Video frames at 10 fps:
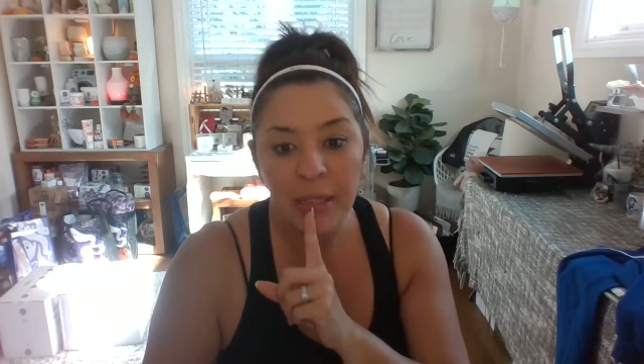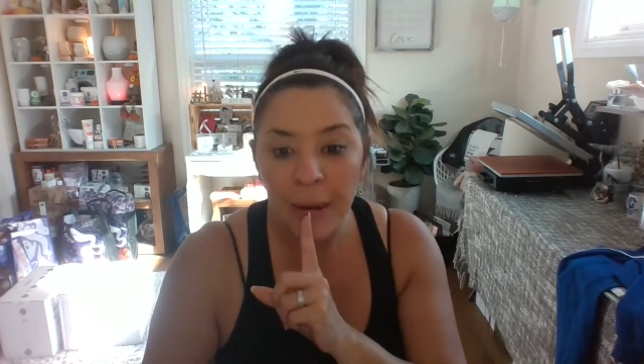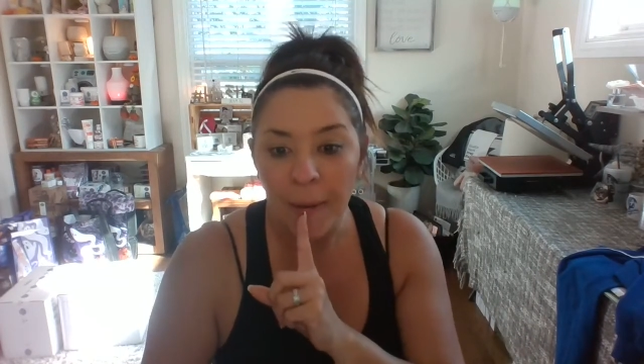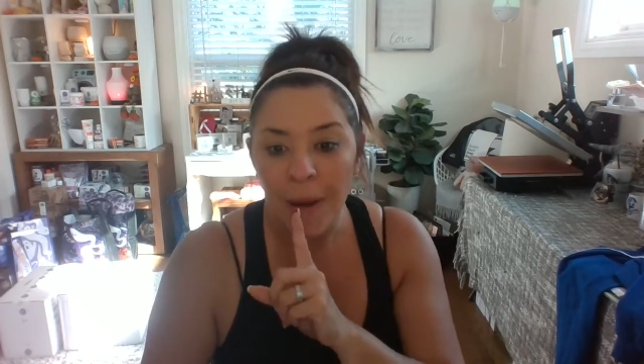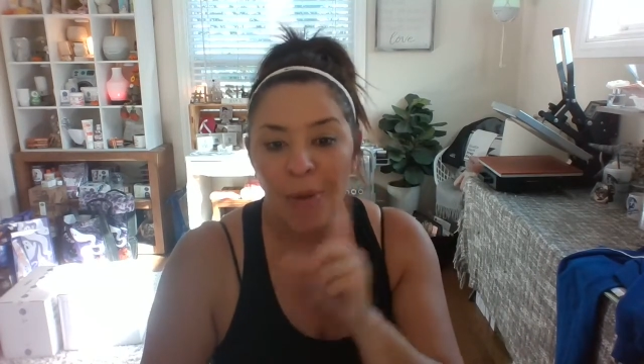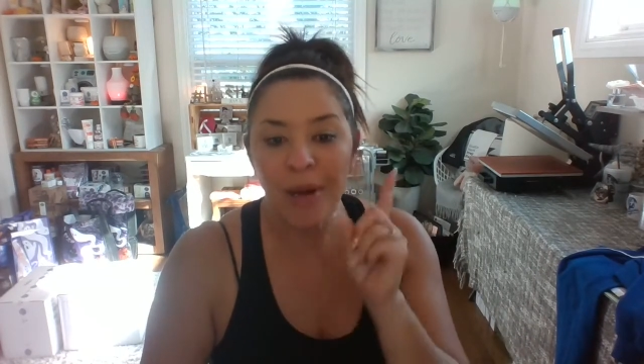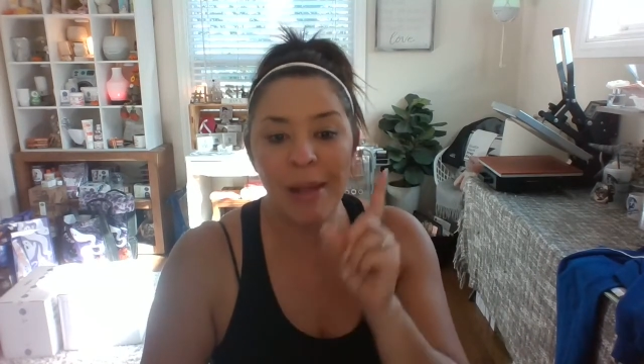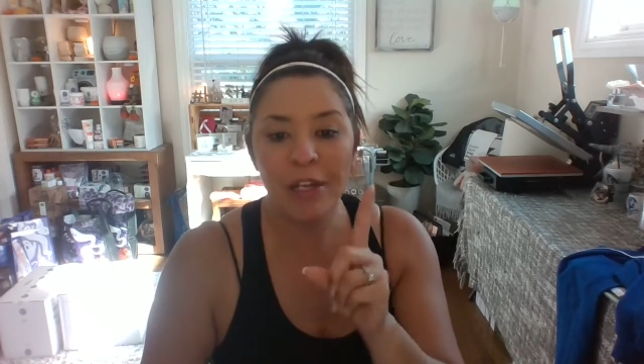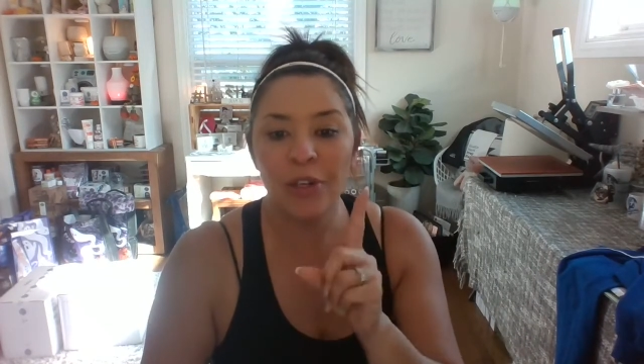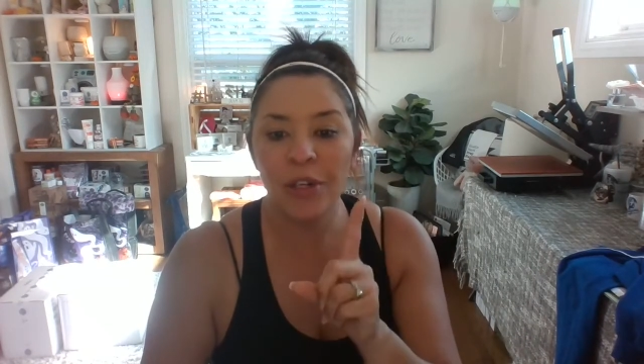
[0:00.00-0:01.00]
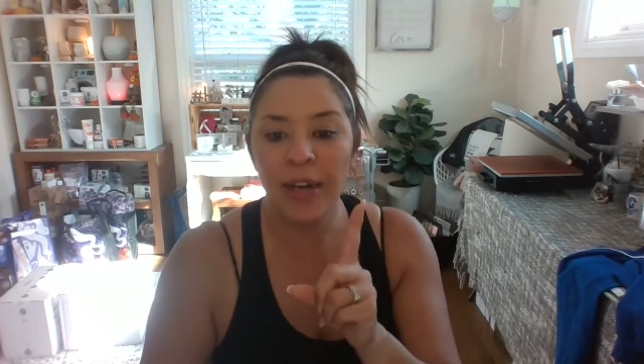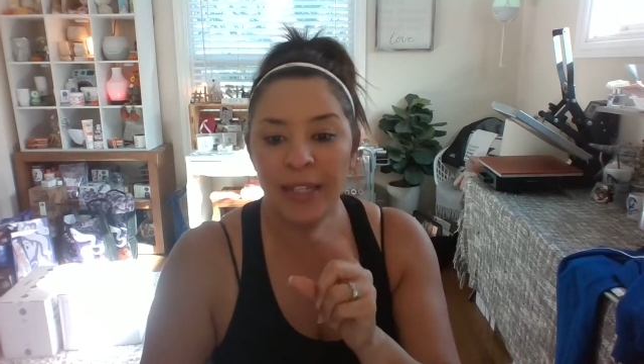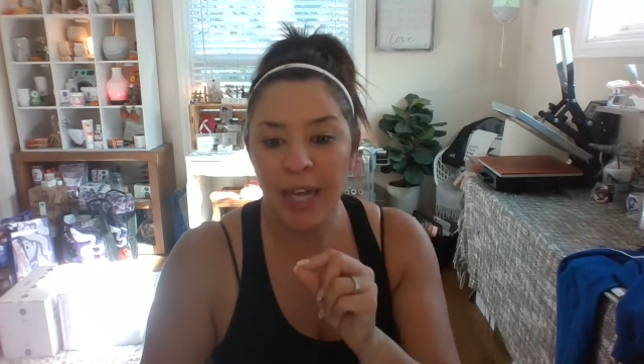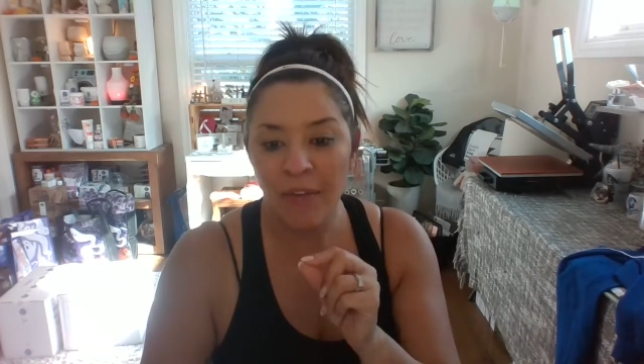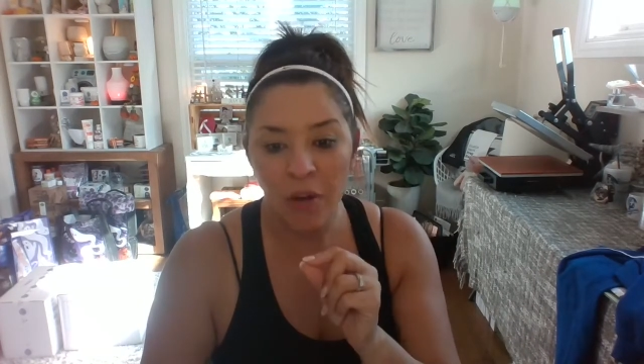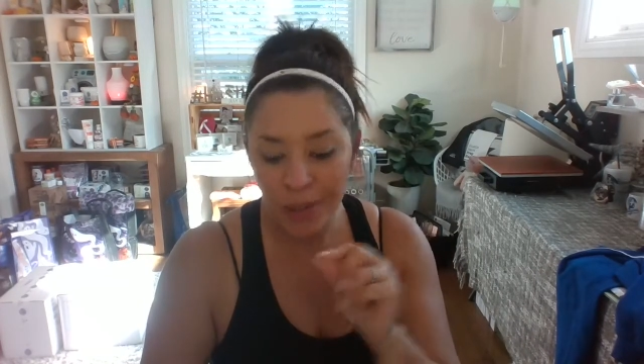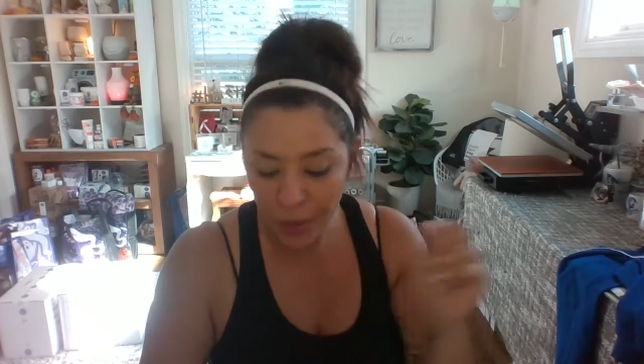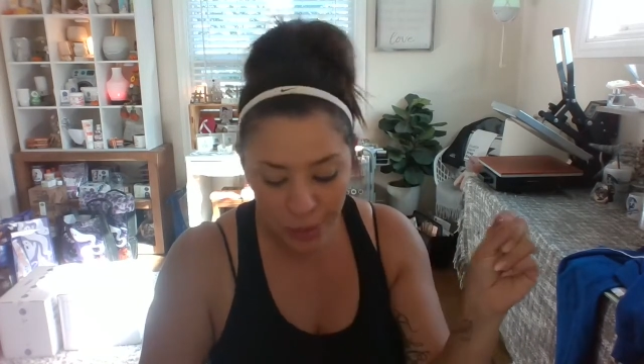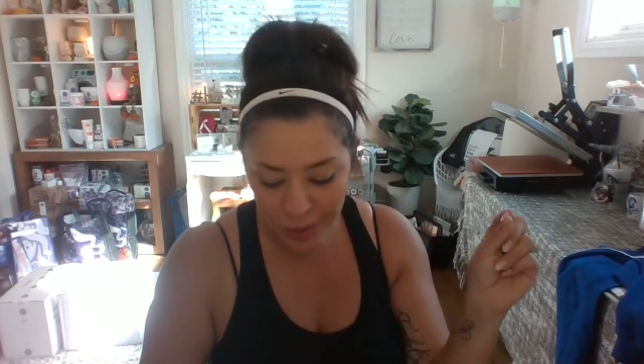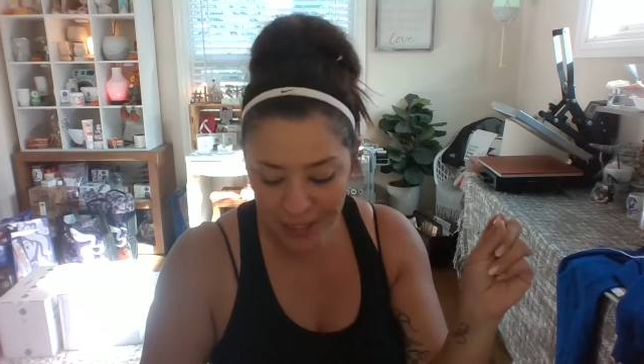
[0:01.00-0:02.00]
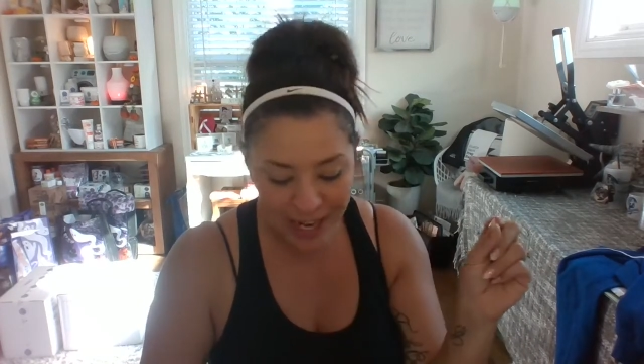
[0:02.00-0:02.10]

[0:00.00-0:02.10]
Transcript: So I want to make sure you guys have all the tools,